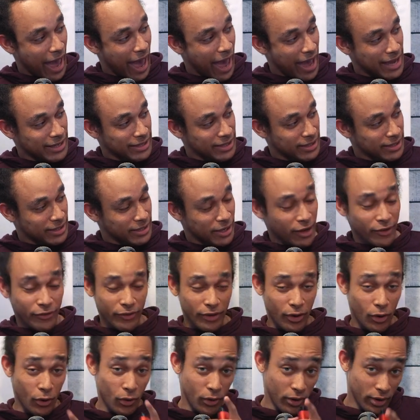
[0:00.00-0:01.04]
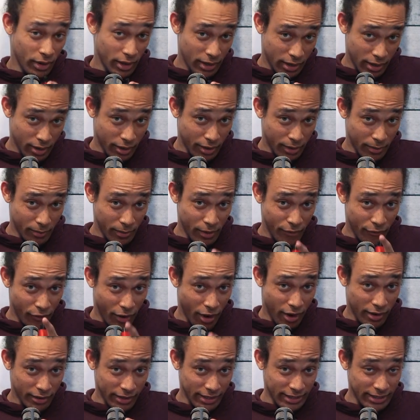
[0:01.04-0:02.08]
ads and stuff, or um, if
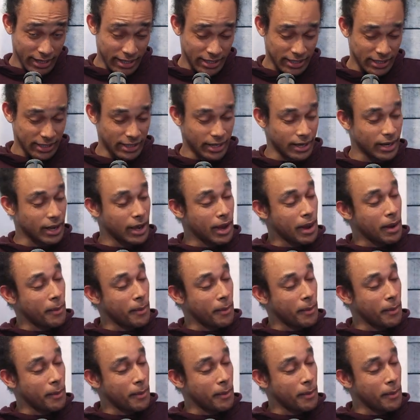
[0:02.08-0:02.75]
our audience has seen it,